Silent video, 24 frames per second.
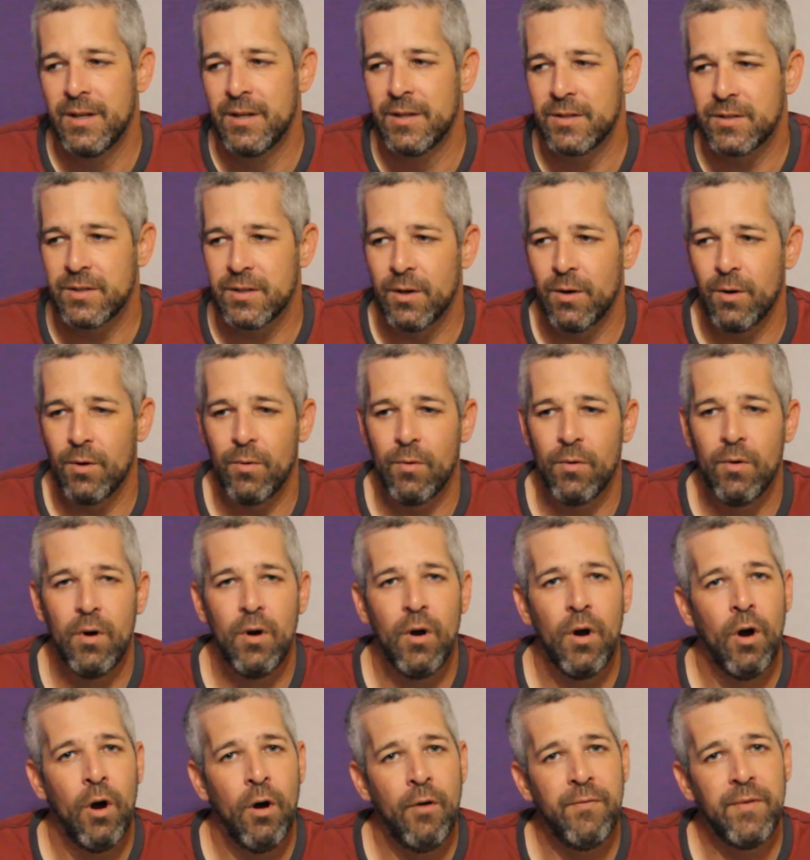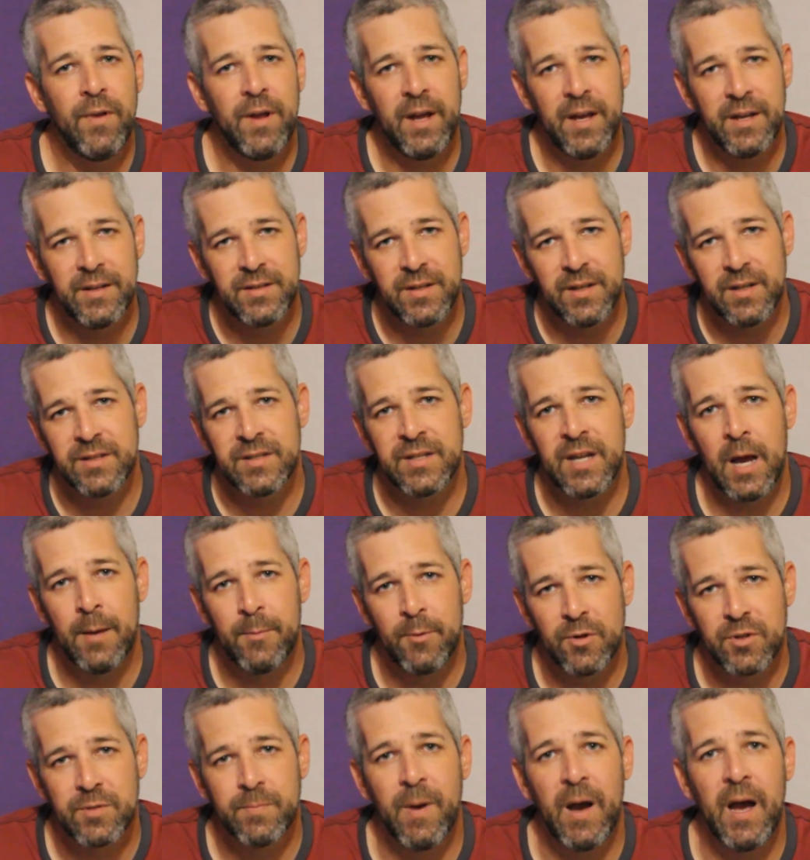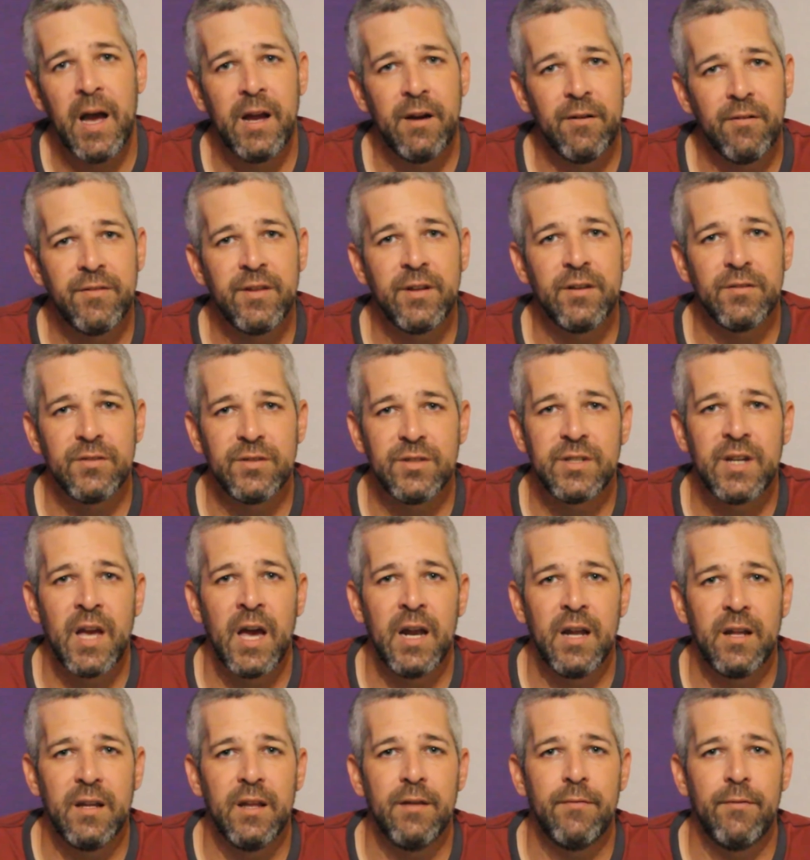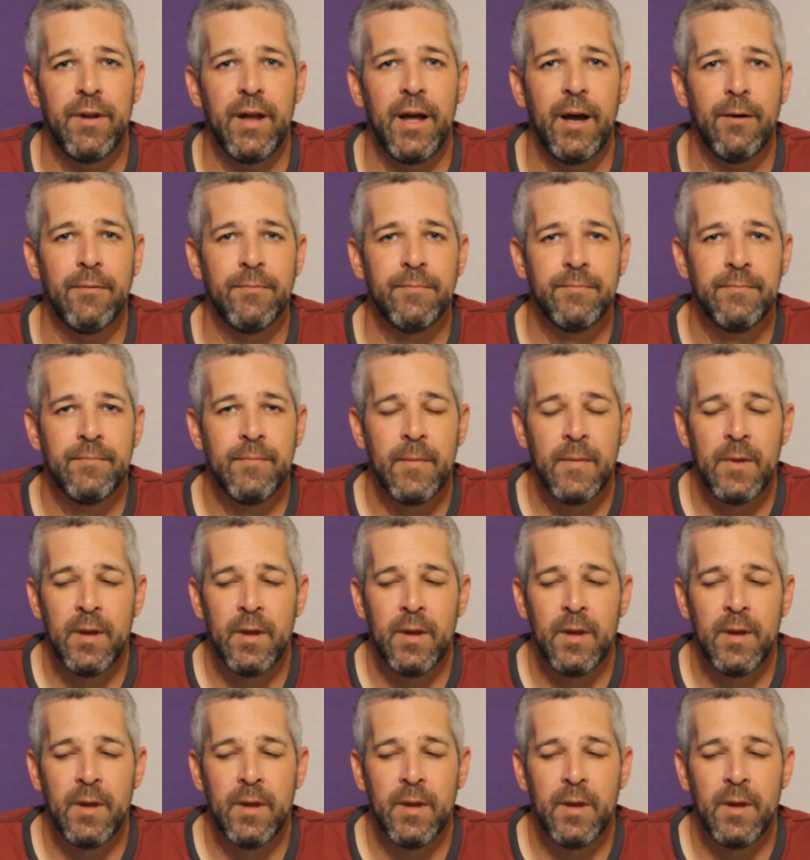So hopefully as, as time goes by, everything will just kind of level out.